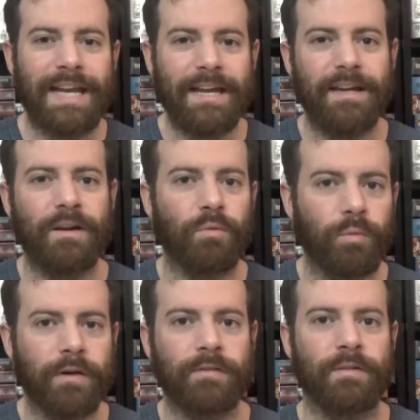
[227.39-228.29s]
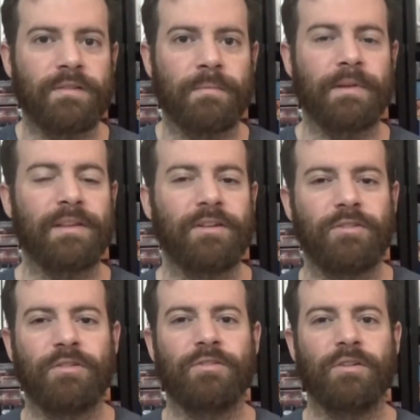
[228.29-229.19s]
taking a risk on something that
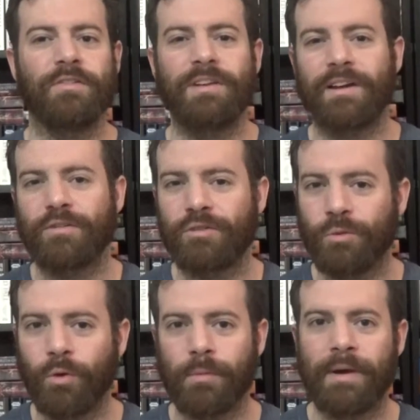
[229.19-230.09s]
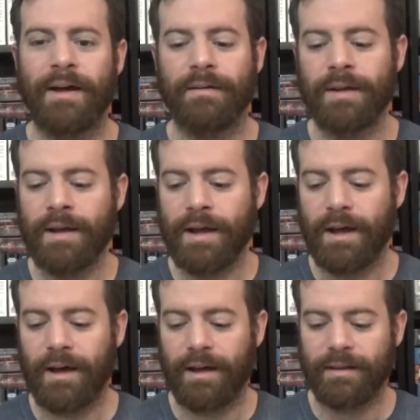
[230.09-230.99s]
you're just not sure about.
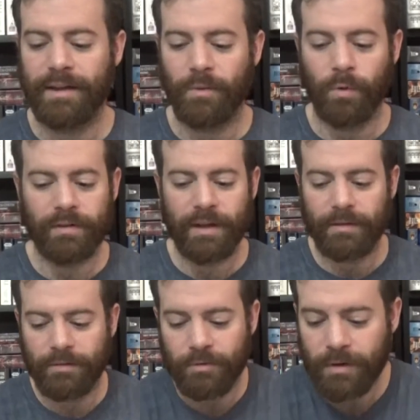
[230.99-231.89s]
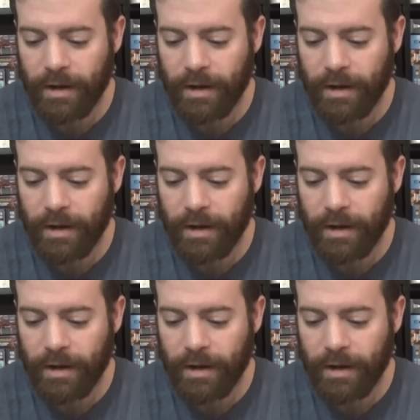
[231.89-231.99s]
Uh, yeah, it worked out. $2.